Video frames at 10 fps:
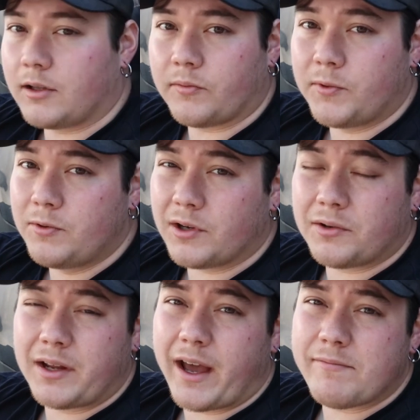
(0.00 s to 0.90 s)
If you
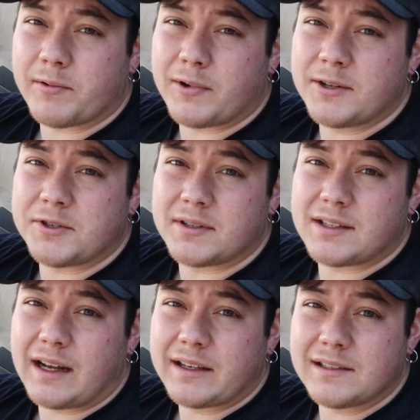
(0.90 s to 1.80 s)
don't have a wrench and
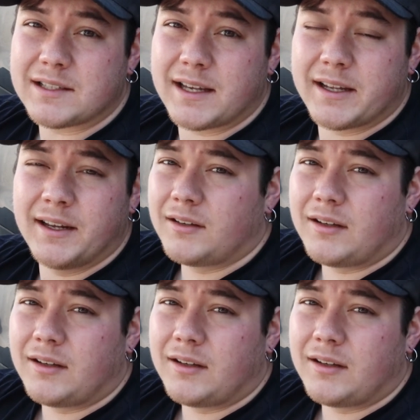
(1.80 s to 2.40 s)
socket set,